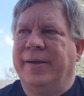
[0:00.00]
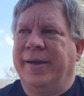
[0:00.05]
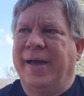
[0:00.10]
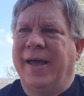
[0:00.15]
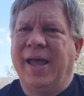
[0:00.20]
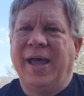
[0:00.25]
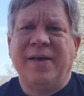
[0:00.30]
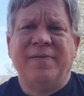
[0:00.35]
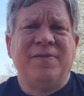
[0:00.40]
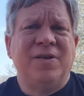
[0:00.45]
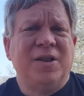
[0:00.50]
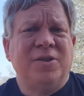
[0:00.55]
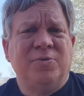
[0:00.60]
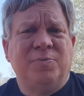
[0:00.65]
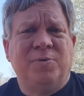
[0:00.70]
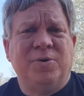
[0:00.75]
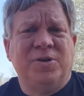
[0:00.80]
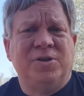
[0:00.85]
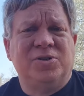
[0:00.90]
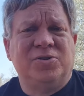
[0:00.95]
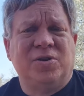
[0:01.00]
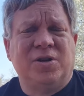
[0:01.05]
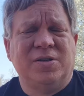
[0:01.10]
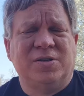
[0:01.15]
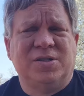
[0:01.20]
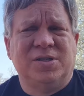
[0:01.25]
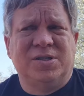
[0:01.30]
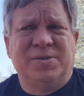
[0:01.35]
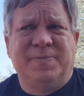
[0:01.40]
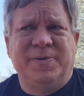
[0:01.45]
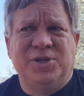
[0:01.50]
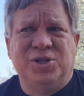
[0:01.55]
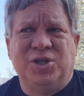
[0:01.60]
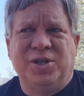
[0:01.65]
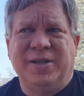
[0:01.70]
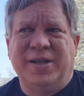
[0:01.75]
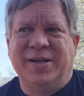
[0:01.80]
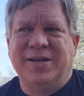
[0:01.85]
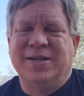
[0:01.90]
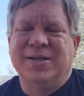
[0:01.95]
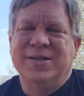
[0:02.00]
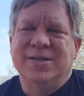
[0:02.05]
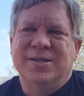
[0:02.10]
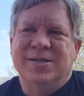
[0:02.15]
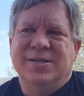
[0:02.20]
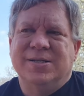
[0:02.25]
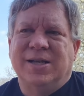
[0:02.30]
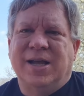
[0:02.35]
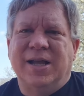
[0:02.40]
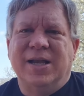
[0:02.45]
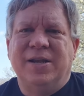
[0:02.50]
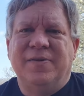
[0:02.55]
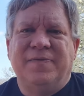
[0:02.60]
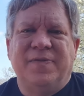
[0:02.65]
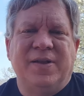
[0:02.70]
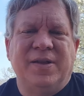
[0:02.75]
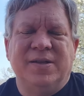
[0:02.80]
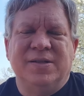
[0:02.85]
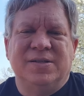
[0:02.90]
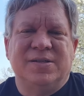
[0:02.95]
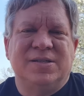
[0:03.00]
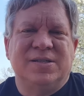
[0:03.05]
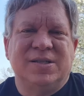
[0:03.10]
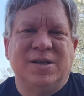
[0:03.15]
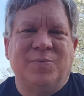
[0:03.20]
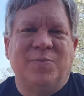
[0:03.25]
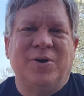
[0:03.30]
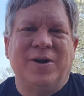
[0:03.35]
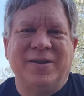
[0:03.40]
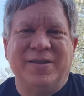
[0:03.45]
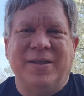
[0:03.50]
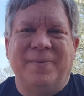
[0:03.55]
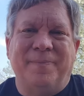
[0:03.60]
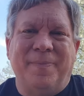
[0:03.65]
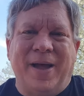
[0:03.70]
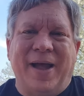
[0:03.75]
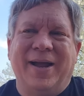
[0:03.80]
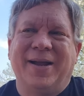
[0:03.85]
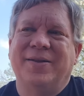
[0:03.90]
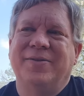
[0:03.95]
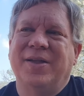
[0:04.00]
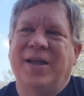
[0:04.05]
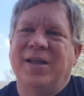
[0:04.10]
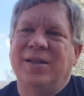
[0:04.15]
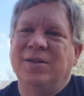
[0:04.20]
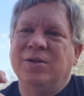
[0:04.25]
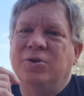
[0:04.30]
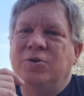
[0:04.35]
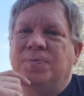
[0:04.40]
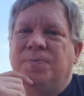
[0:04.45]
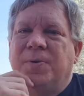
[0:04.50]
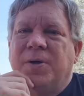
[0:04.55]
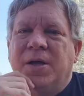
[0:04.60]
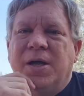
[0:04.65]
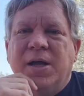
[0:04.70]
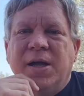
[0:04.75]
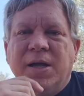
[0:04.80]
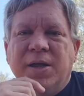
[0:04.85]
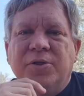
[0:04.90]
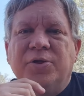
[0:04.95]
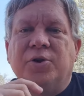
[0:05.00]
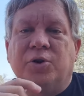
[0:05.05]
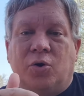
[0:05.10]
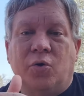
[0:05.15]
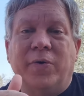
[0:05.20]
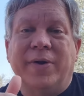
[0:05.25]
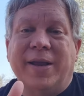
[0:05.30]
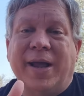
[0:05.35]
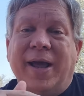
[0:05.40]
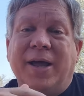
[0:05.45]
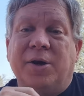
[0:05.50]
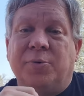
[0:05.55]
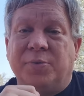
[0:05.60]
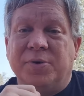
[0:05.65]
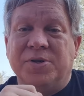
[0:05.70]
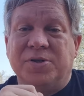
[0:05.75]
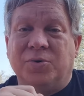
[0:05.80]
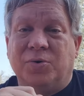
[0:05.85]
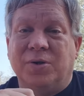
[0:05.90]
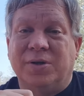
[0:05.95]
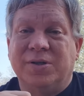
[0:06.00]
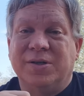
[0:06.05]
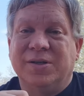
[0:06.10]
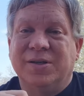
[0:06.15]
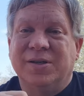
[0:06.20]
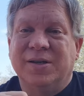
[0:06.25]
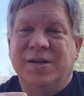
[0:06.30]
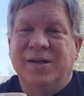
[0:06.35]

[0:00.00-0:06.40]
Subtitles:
I have another pretty strong suspicion that kind of somewhere in the back of that loop, they're going to add a resort.